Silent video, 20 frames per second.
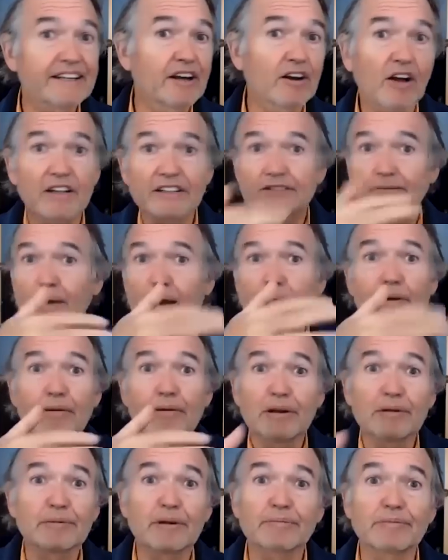this blah blah blah
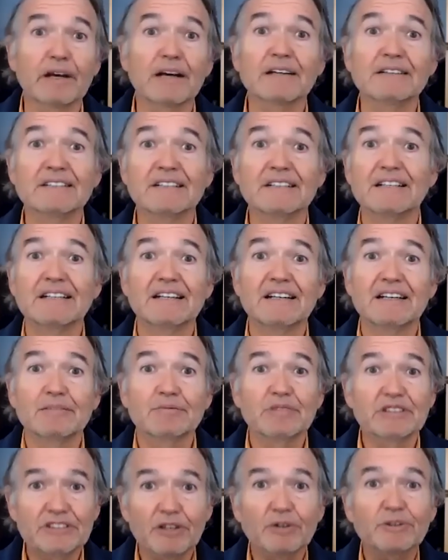blah blah, but
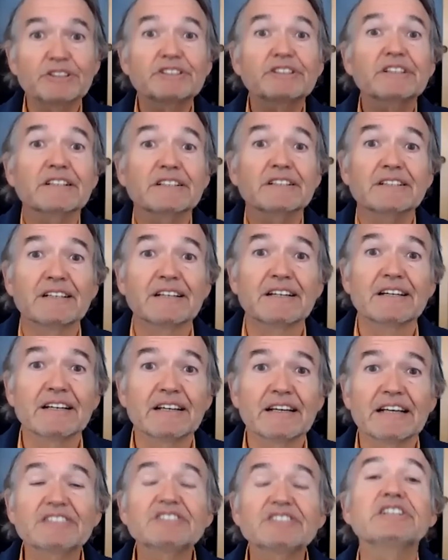so is she.
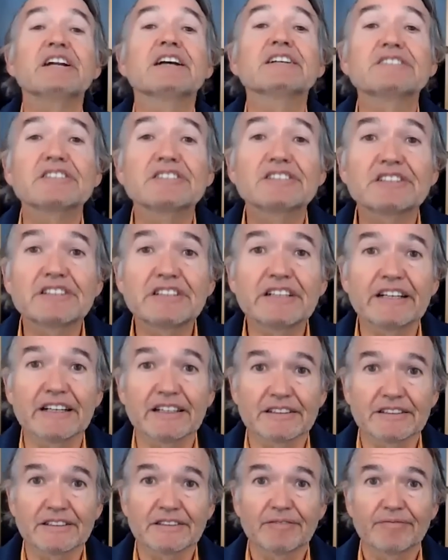And she doesn't see
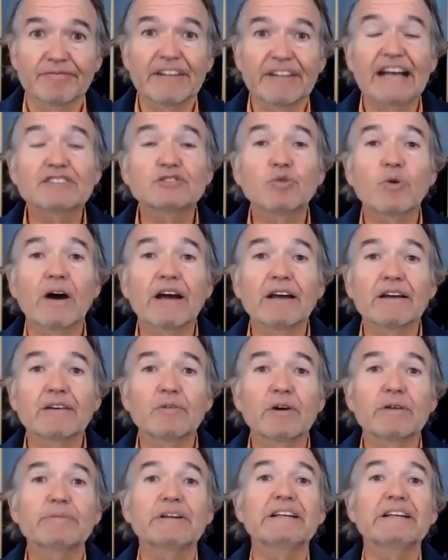it. That's why women need